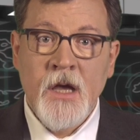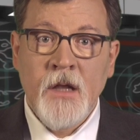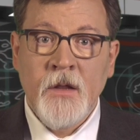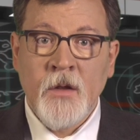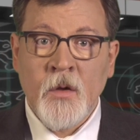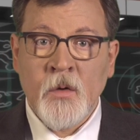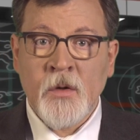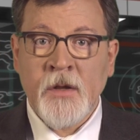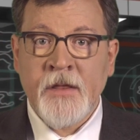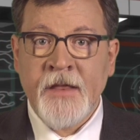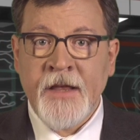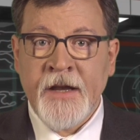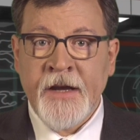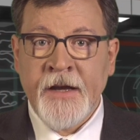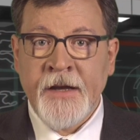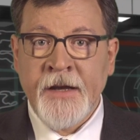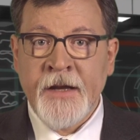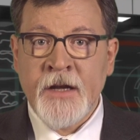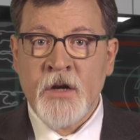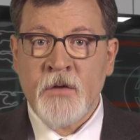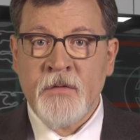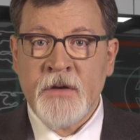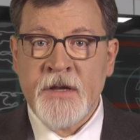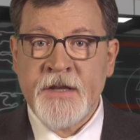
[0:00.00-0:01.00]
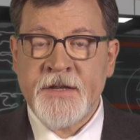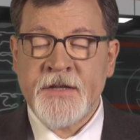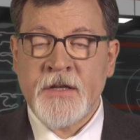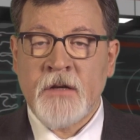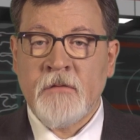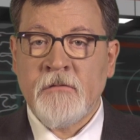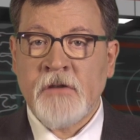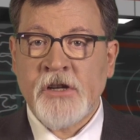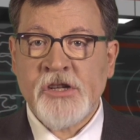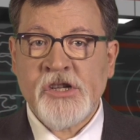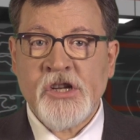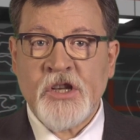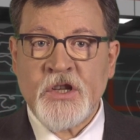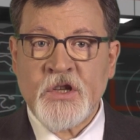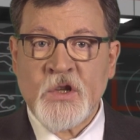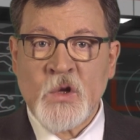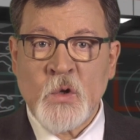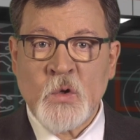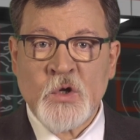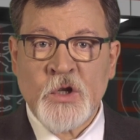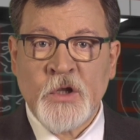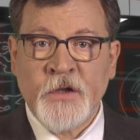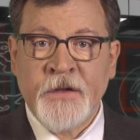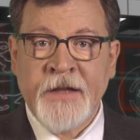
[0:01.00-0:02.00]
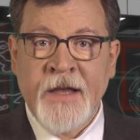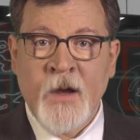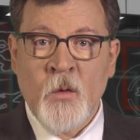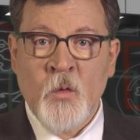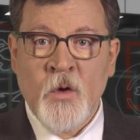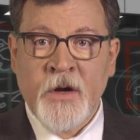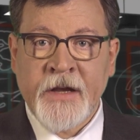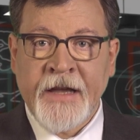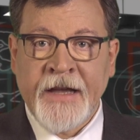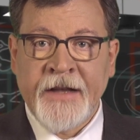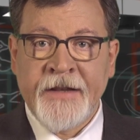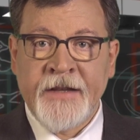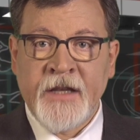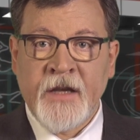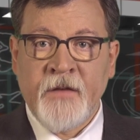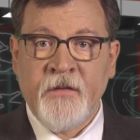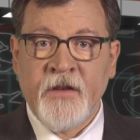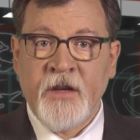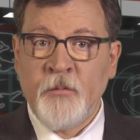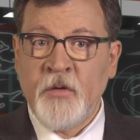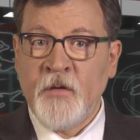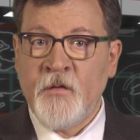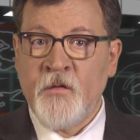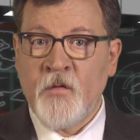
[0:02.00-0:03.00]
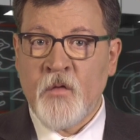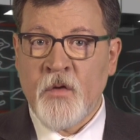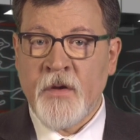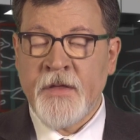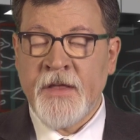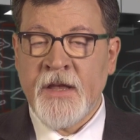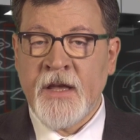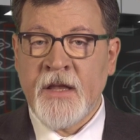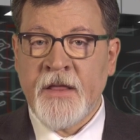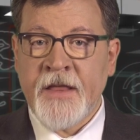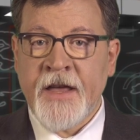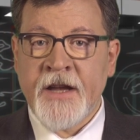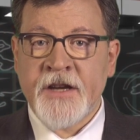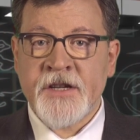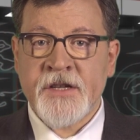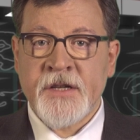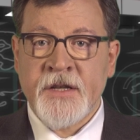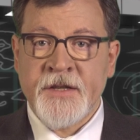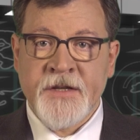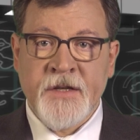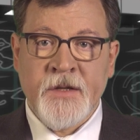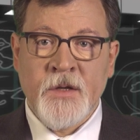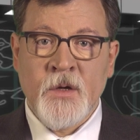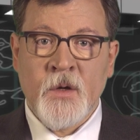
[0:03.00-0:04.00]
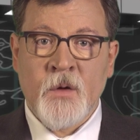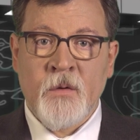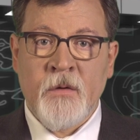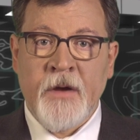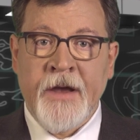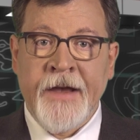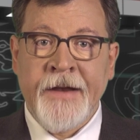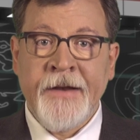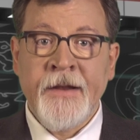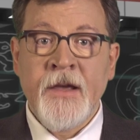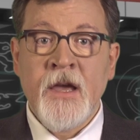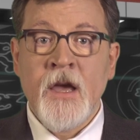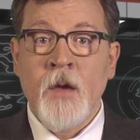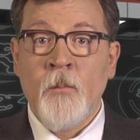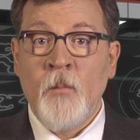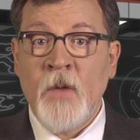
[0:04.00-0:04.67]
noted that an increase in Russian social network activity before the elections in Ukraine